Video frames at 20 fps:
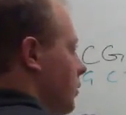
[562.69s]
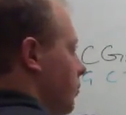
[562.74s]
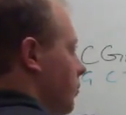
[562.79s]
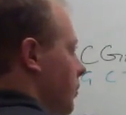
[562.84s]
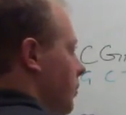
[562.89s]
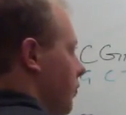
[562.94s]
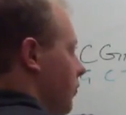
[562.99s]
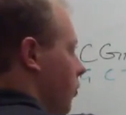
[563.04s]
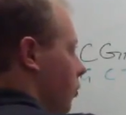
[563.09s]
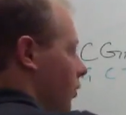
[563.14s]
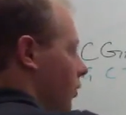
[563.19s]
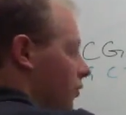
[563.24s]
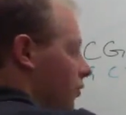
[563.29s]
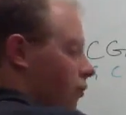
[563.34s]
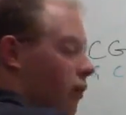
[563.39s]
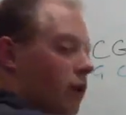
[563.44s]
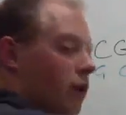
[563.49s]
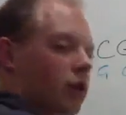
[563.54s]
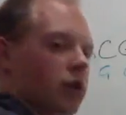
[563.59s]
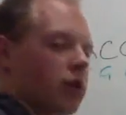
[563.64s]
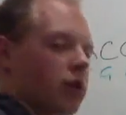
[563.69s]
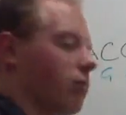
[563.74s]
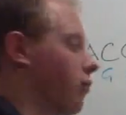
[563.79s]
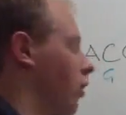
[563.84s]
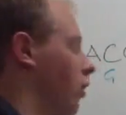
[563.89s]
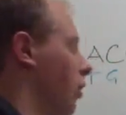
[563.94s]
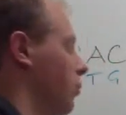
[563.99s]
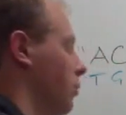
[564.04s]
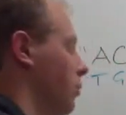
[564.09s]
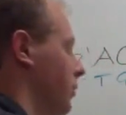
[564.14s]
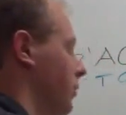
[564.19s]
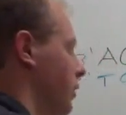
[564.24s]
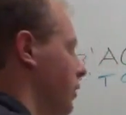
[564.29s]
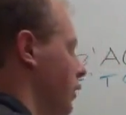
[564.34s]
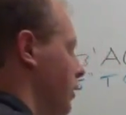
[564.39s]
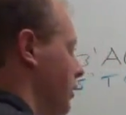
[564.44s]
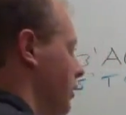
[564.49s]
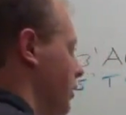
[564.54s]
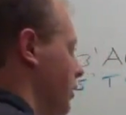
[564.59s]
before we run into a problem here.